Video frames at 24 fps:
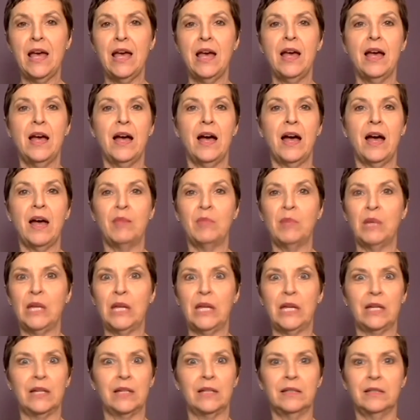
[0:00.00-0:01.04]
I
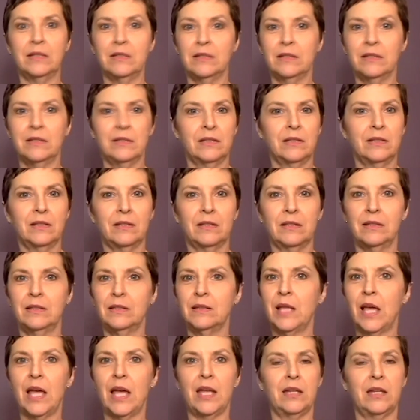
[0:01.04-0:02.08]
mean,
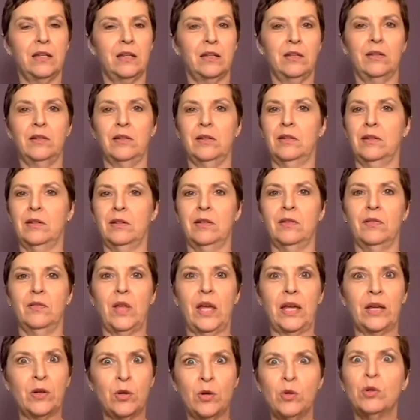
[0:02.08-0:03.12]
then
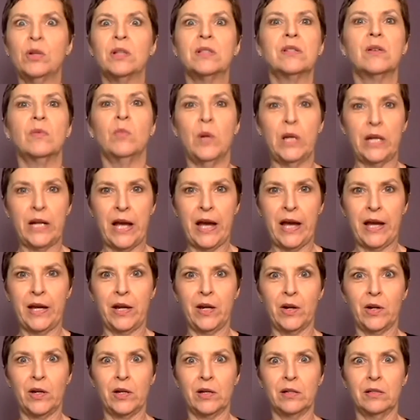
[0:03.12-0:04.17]
like, who doesn't want to
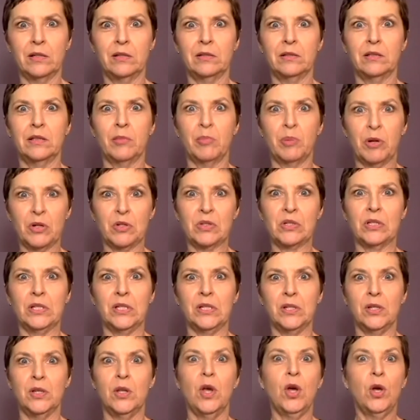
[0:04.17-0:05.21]
hire the
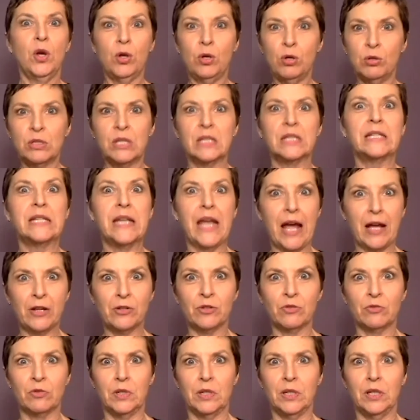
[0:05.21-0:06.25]
person who's a
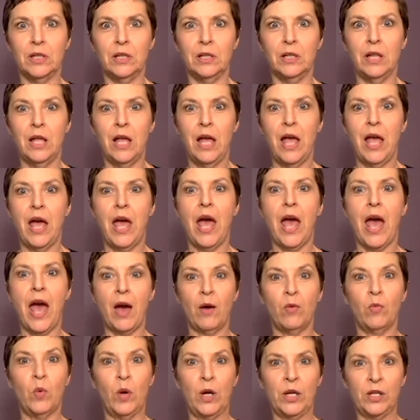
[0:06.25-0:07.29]
natural at
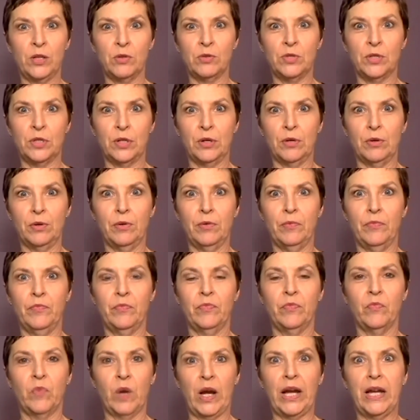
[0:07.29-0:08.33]
what you do,
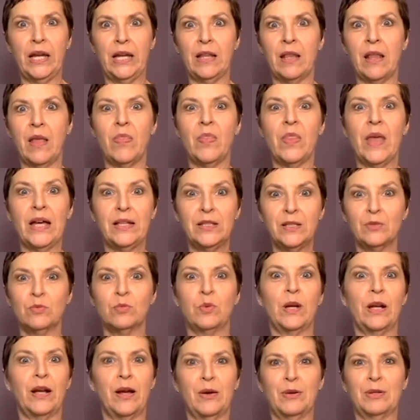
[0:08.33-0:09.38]
right? And that's what
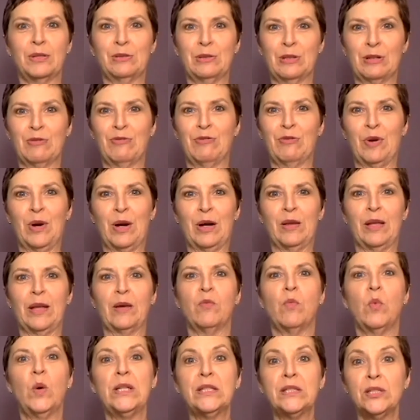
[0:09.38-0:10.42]
I always look for. Like,
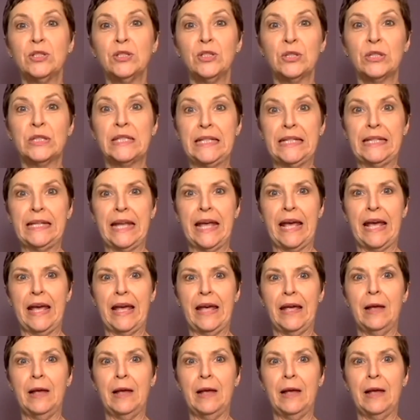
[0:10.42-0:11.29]
what's in your DNA?